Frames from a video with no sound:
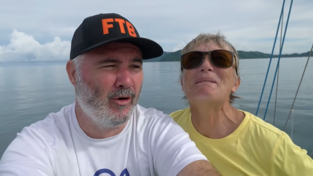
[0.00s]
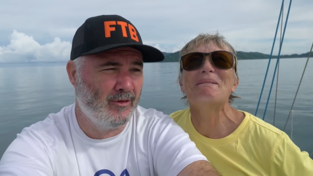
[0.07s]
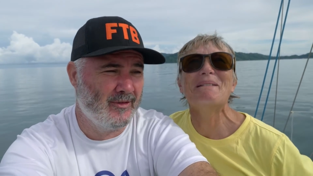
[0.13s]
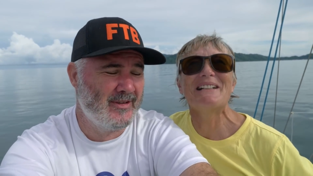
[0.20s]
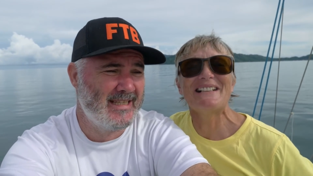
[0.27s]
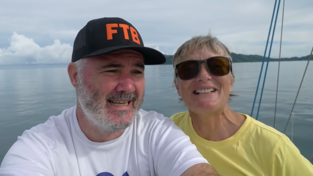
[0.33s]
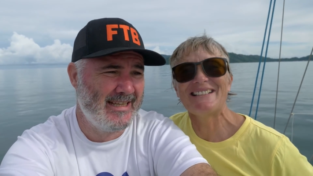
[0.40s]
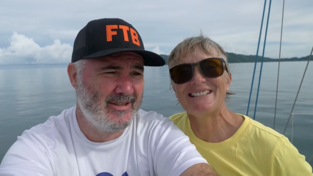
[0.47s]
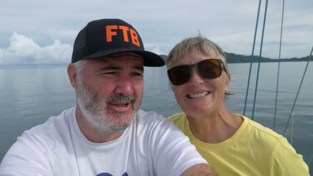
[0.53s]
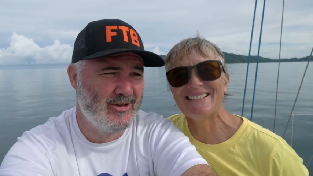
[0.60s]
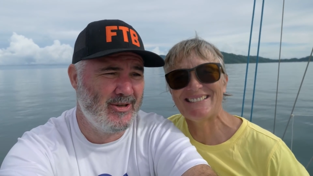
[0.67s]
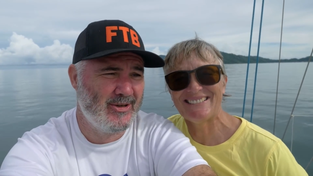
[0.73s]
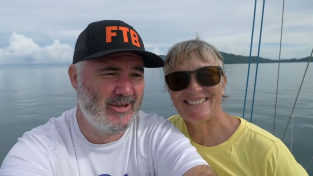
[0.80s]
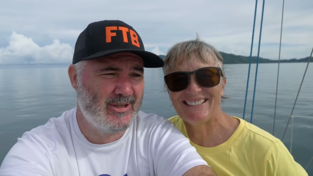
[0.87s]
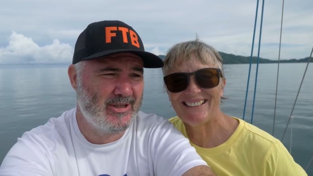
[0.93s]
Speaker 1: on
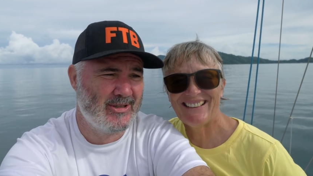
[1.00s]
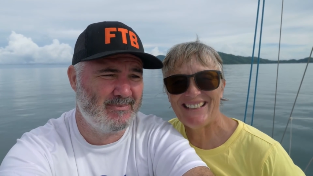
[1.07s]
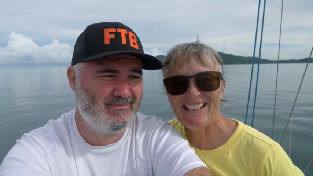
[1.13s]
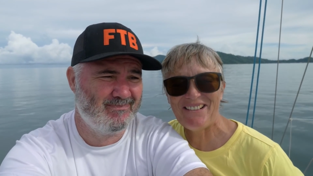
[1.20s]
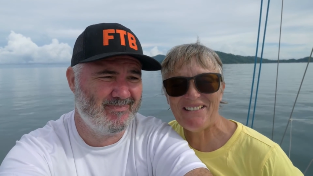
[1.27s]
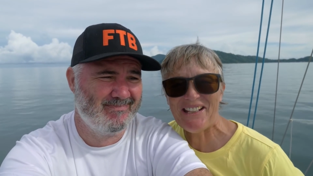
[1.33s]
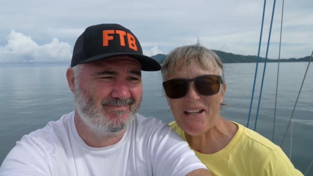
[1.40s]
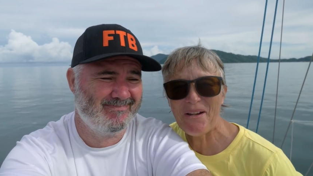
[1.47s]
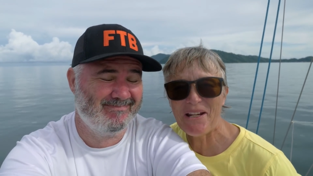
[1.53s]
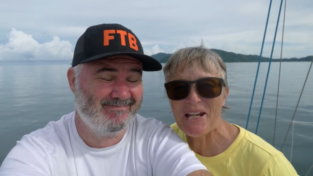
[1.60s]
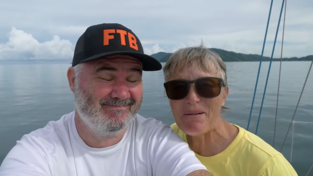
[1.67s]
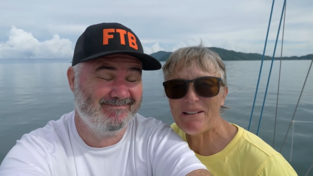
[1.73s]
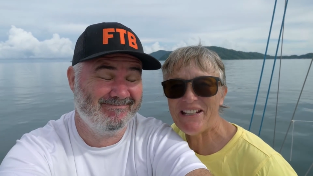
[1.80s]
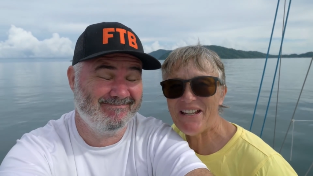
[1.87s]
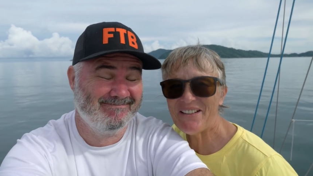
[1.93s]
tenterhooks
Speaker 2: here we go here
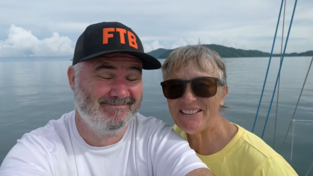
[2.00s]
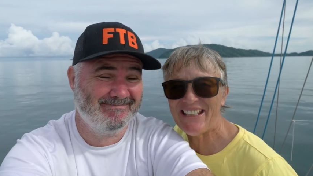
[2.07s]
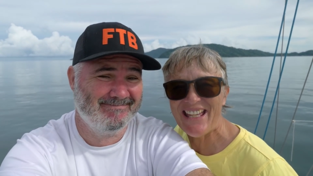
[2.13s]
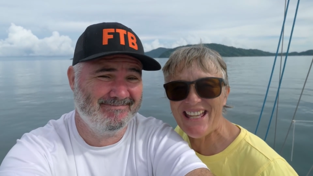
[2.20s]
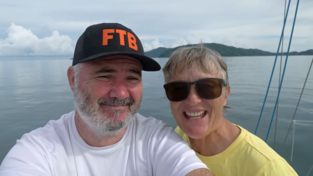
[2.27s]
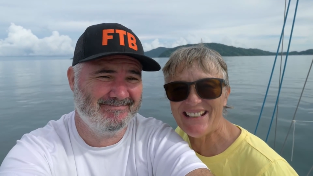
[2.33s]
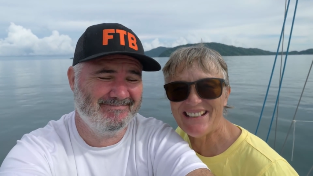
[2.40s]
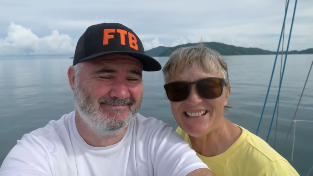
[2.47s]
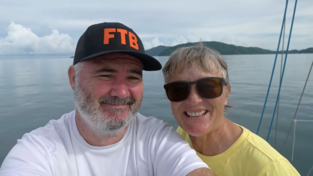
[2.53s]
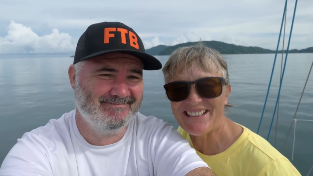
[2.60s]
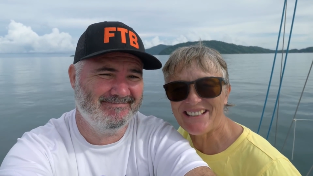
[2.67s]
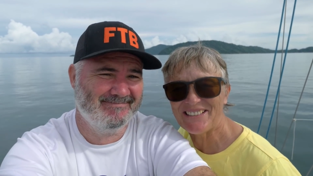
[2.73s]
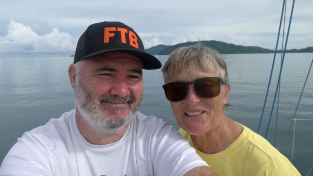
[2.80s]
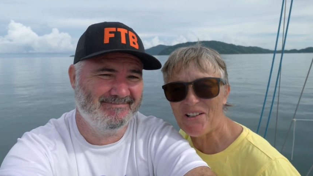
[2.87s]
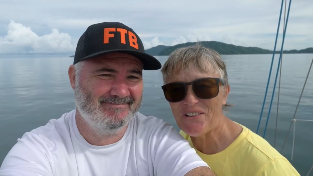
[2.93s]
we go again it's
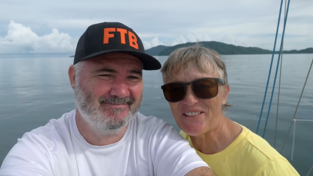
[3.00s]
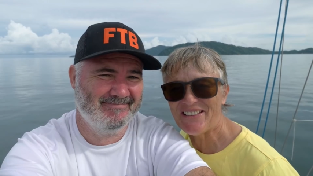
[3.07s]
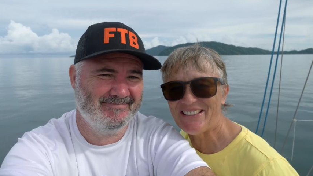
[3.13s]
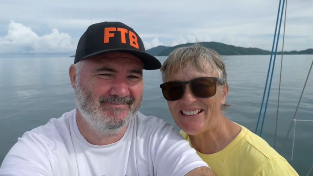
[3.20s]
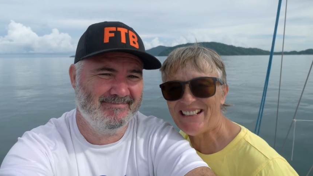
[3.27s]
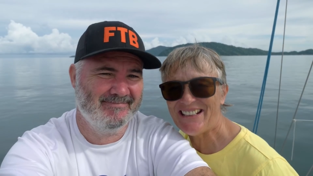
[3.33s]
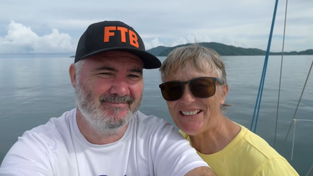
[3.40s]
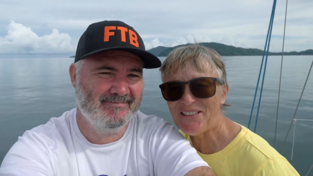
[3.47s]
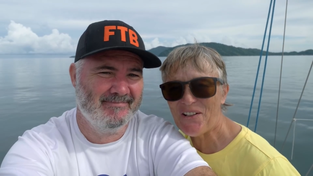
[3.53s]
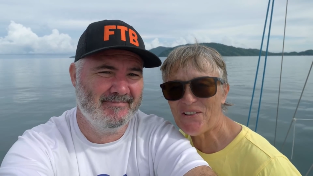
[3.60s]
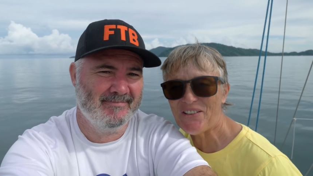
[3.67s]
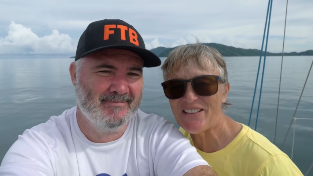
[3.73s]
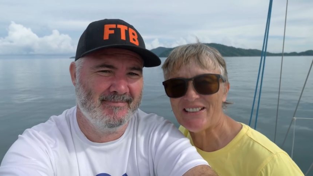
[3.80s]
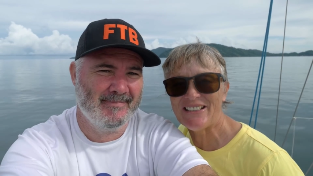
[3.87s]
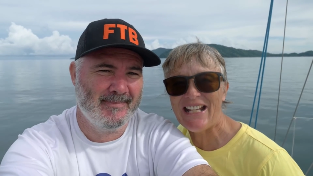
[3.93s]
just constantly
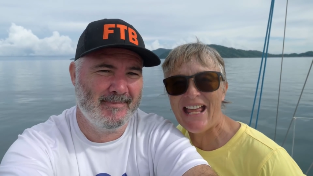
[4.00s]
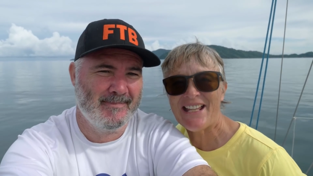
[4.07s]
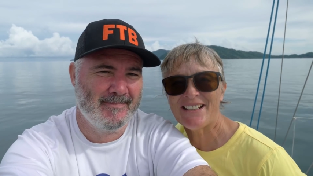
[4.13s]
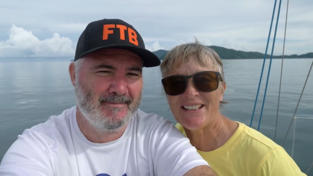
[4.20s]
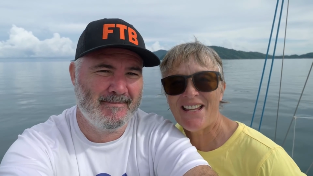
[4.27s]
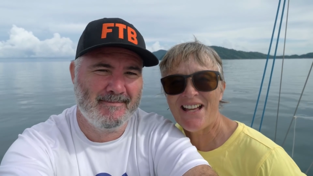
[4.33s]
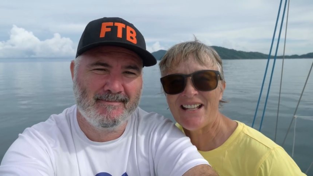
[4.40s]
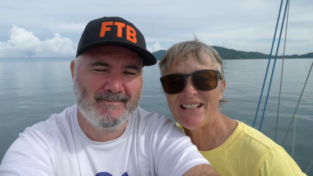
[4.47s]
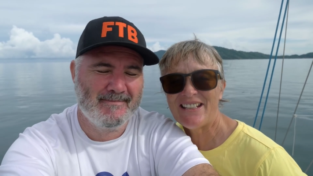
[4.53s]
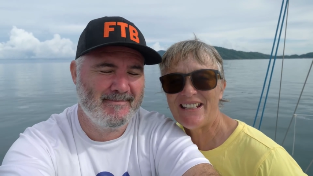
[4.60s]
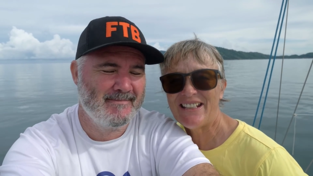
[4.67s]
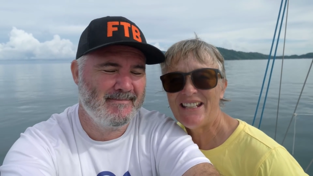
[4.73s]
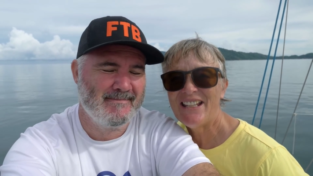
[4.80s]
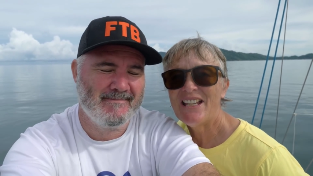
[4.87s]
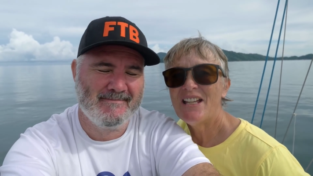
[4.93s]
constant
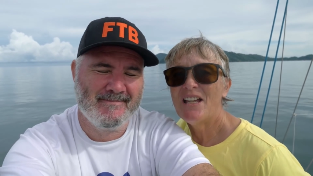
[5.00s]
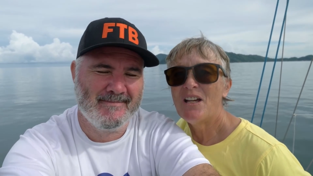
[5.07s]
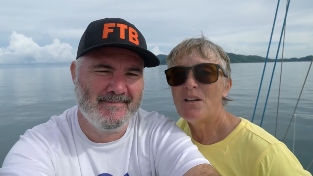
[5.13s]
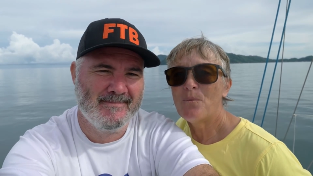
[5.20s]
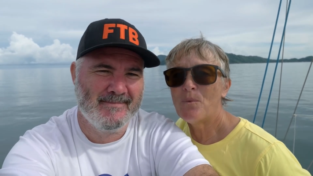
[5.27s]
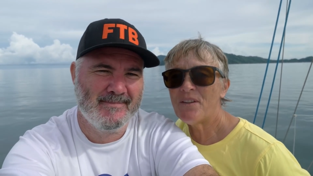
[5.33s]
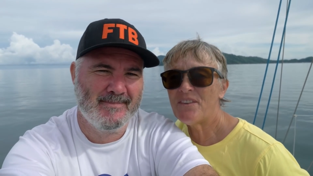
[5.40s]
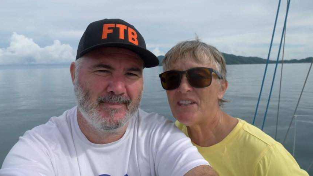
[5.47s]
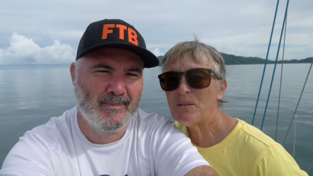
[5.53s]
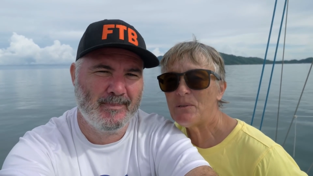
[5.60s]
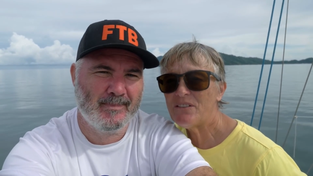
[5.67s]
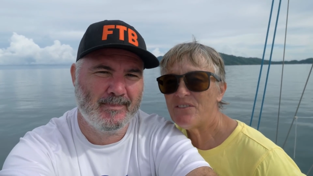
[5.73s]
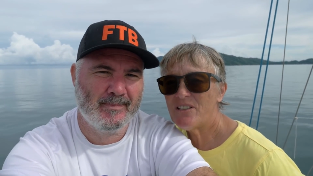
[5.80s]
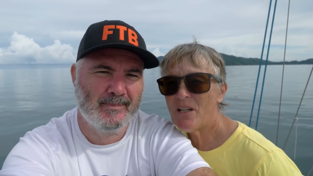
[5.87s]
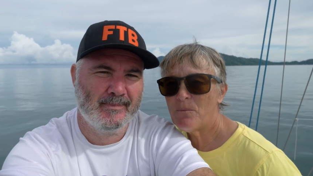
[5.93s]
anxiety mm. one thing
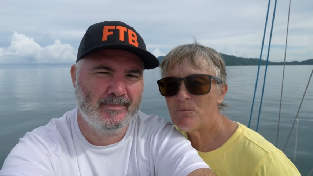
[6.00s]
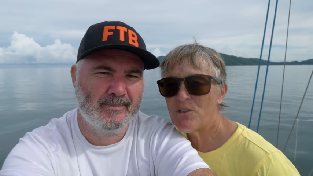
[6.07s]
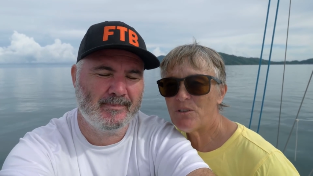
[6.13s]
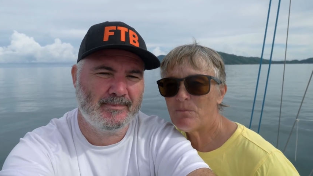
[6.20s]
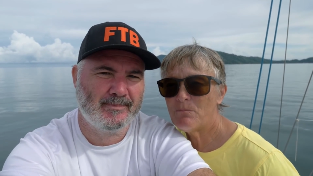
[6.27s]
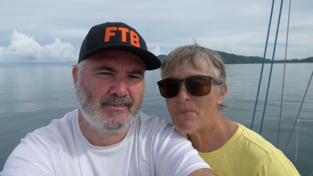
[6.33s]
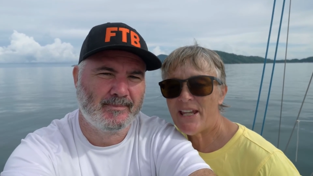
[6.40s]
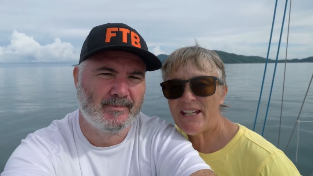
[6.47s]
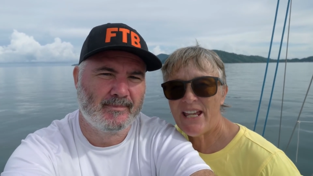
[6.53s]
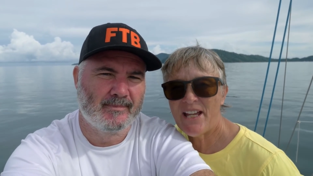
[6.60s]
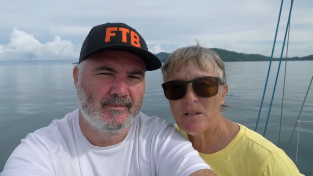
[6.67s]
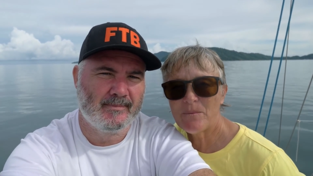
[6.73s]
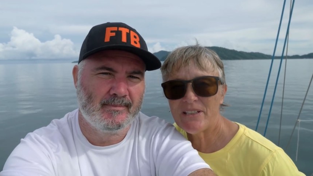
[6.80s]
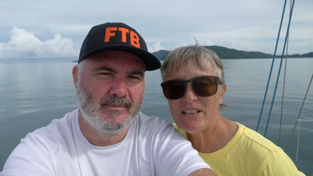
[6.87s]
we've done which may help the